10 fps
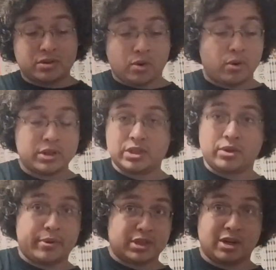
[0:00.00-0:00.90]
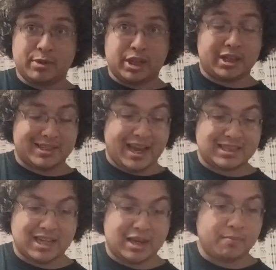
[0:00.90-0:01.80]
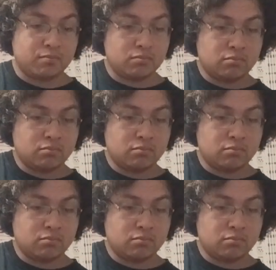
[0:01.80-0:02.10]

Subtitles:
The chorus is always going to be the exact same.